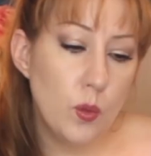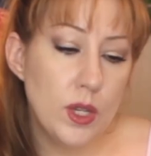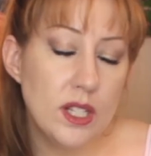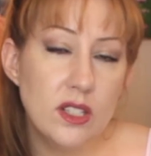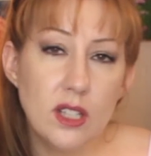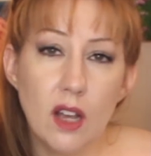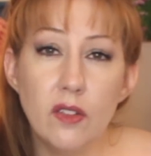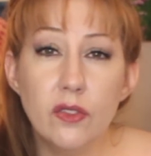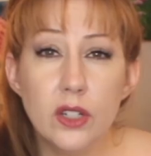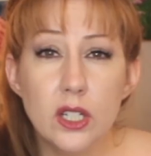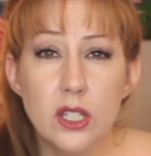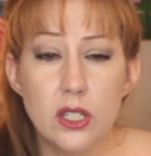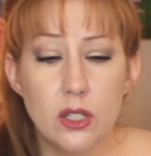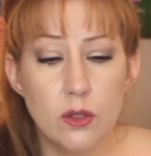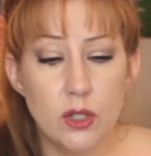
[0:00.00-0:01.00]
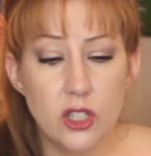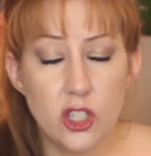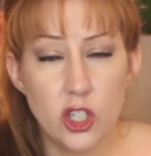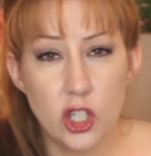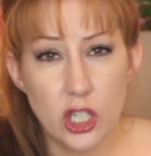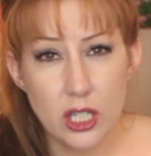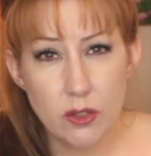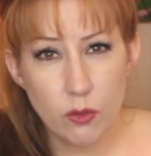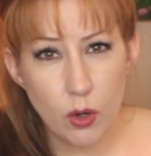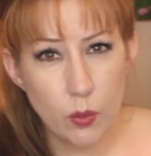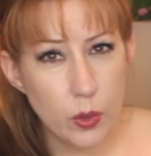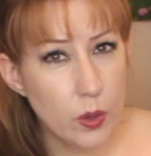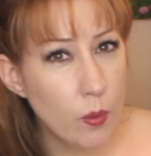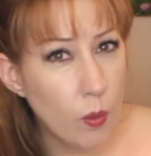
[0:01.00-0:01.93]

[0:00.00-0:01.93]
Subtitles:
We suffer to achieve what we